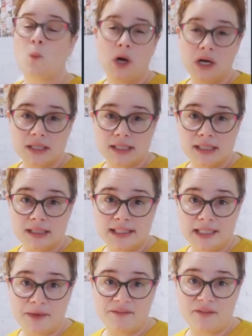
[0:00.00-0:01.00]
not the
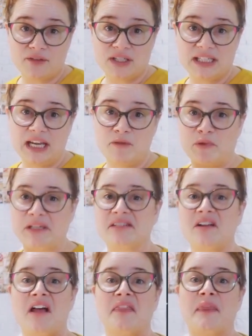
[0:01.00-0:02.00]
worst seam I've ever seen,
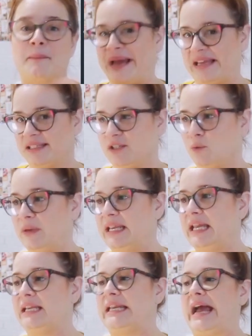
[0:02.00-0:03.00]
but it's not the best. So
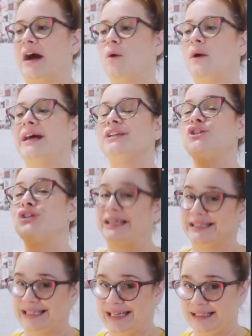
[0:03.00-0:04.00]
we can now
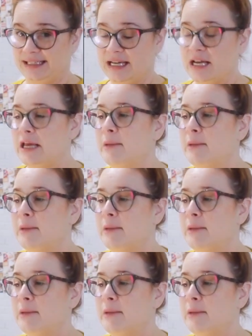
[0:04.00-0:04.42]
adjust it.